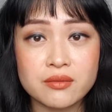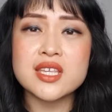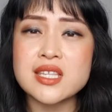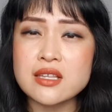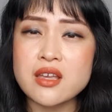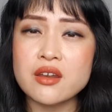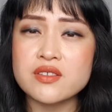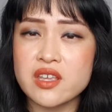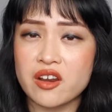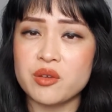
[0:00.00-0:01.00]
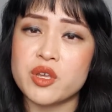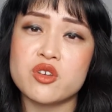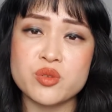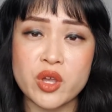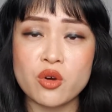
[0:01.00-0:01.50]
This sounds kind of scary
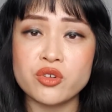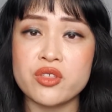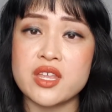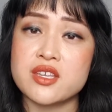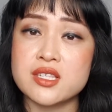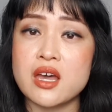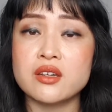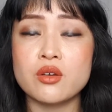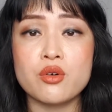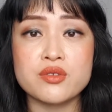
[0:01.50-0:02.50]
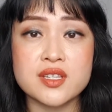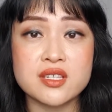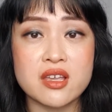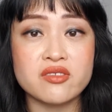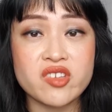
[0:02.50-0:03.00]
because we all know that the sun
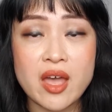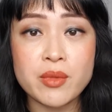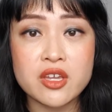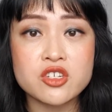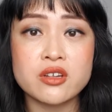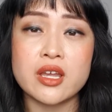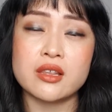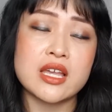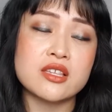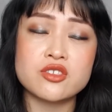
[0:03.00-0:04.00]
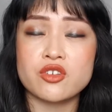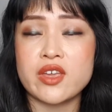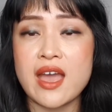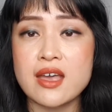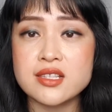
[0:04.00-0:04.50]
causes skin damage, it leads to
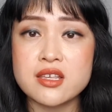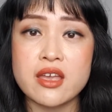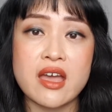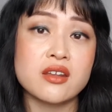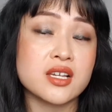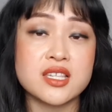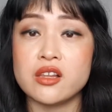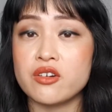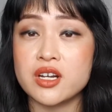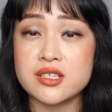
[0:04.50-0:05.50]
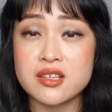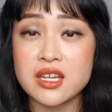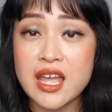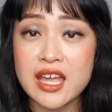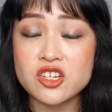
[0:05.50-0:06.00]
cancer and accelerated
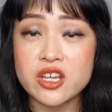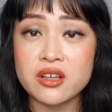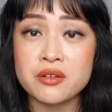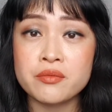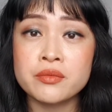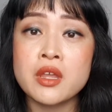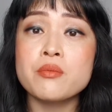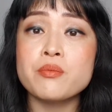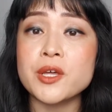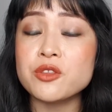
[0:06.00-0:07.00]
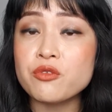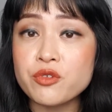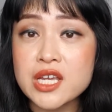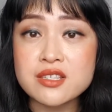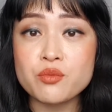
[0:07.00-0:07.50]
skin aging, but the
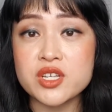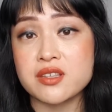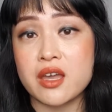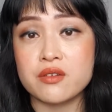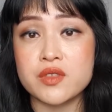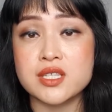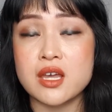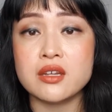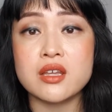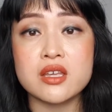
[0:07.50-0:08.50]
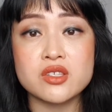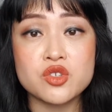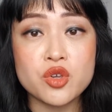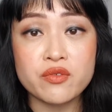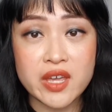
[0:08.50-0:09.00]
reason we're scared of the sun
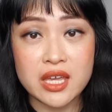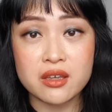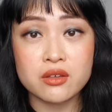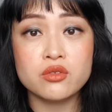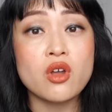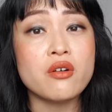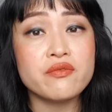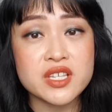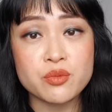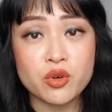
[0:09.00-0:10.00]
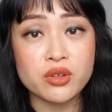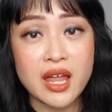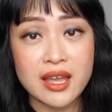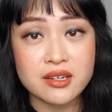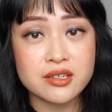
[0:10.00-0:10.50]
is UV, not visible
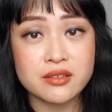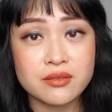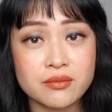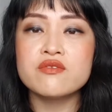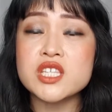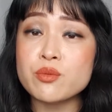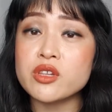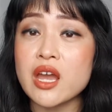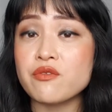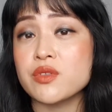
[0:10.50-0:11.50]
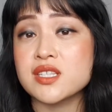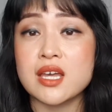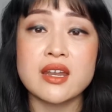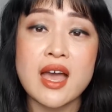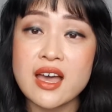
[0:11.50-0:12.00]
light. Visible light from the
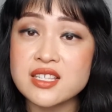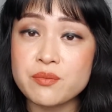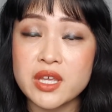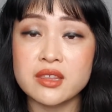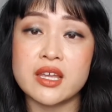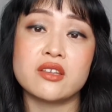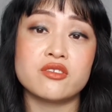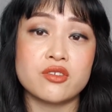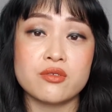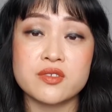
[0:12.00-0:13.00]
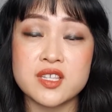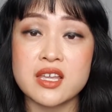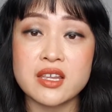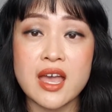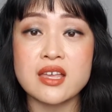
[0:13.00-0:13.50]
sun hasn't been linked to
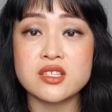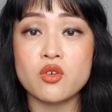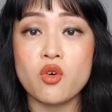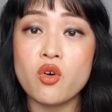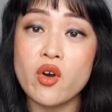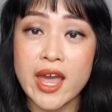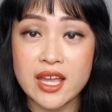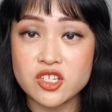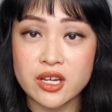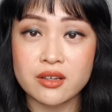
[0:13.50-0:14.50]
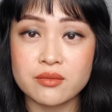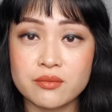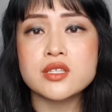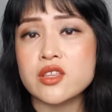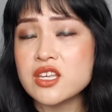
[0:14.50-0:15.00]
skin cancer or aging.
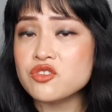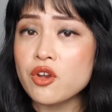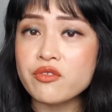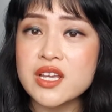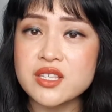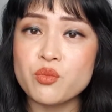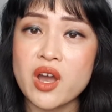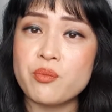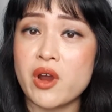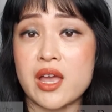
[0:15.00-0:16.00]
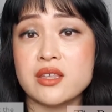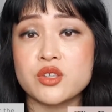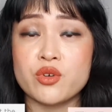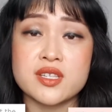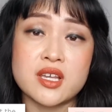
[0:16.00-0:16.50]
So there's no reason why
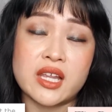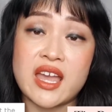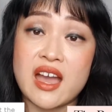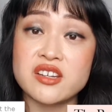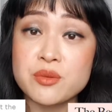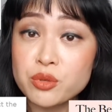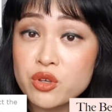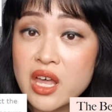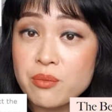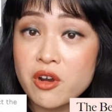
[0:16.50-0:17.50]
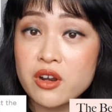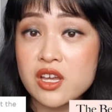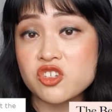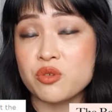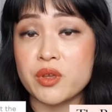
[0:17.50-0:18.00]
brands who are selling anti-blue light
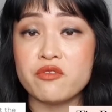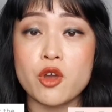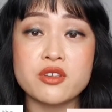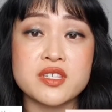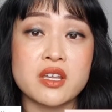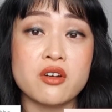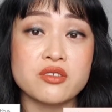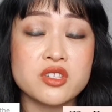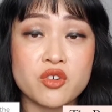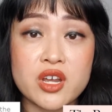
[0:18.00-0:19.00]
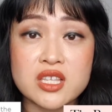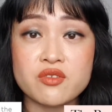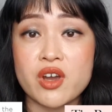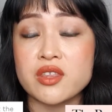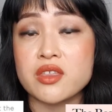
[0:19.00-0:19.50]
products should be focusing on
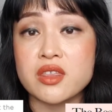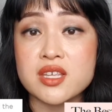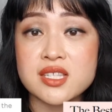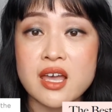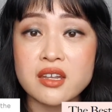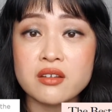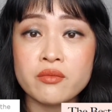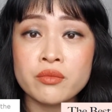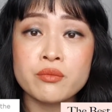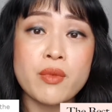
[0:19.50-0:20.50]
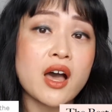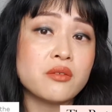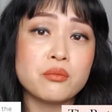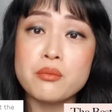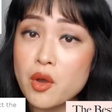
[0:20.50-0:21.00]
screens rather than the sun,
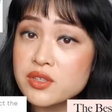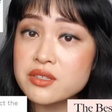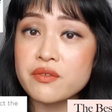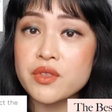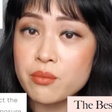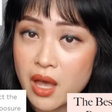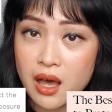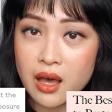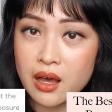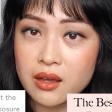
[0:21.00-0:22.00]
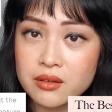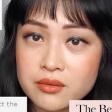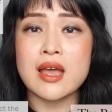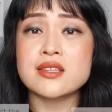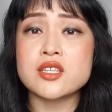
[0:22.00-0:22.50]
but most of them are.
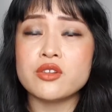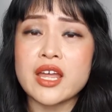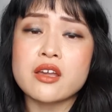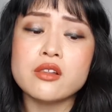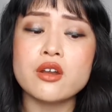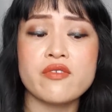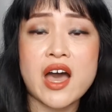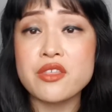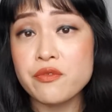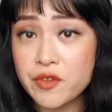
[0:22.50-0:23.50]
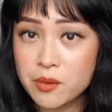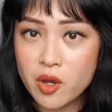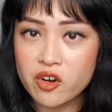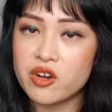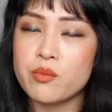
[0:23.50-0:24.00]
And so, like a lot of other
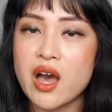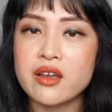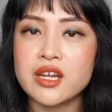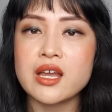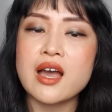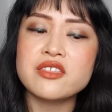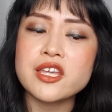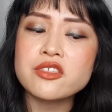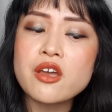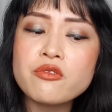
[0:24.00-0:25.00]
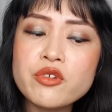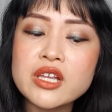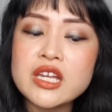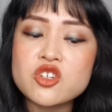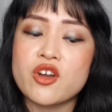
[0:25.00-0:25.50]
fear-mongering marketing, I think they're
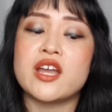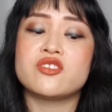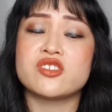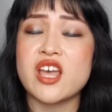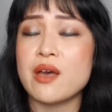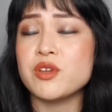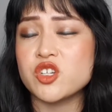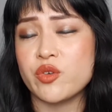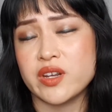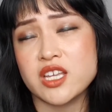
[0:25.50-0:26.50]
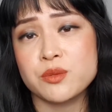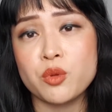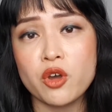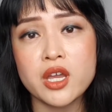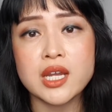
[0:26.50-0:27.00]
really trying to tap into and
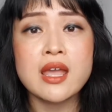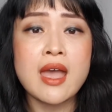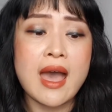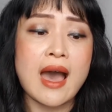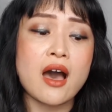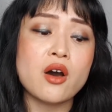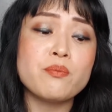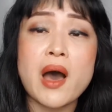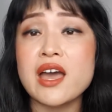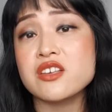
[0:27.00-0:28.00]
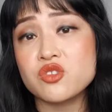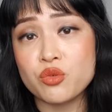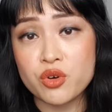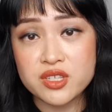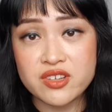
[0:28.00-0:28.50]
exploit our bias
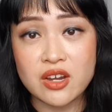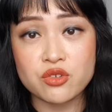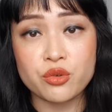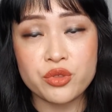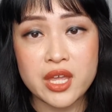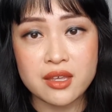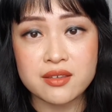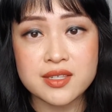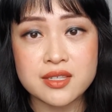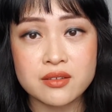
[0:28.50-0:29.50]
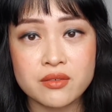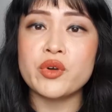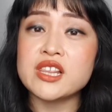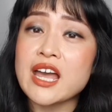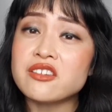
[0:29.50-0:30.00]
towards natural things.
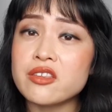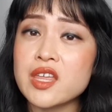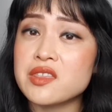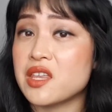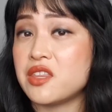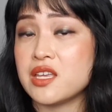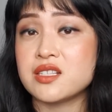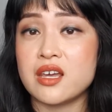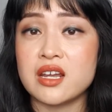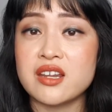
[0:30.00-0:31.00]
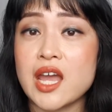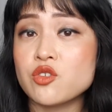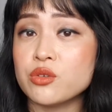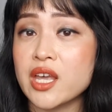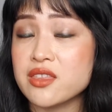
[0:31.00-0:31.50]
We like to think that things that are
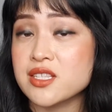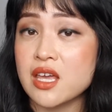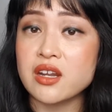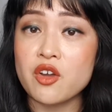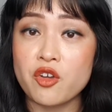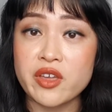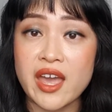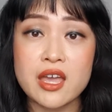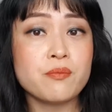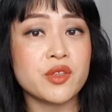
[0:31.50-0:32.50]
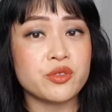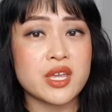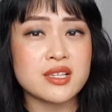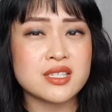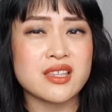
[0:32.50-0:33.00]
natural, like the sun, are okay, but
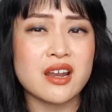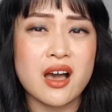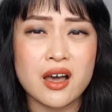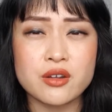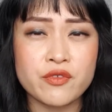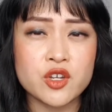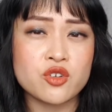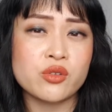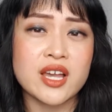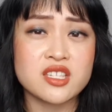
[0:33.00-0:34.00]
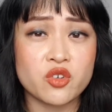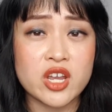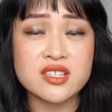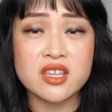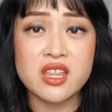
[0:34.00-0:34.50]
things that are artificial, like
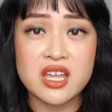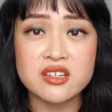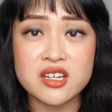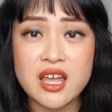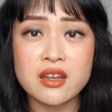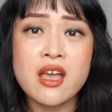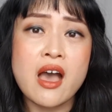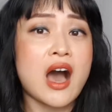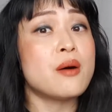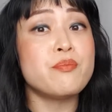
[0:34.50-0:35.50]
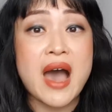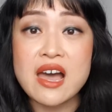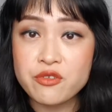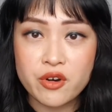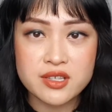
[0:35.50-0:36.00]
screens and the internet, are
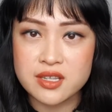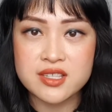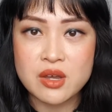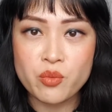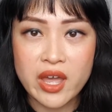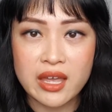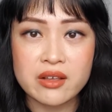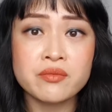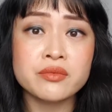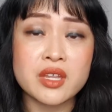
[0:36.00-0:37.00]
bad for us in some way.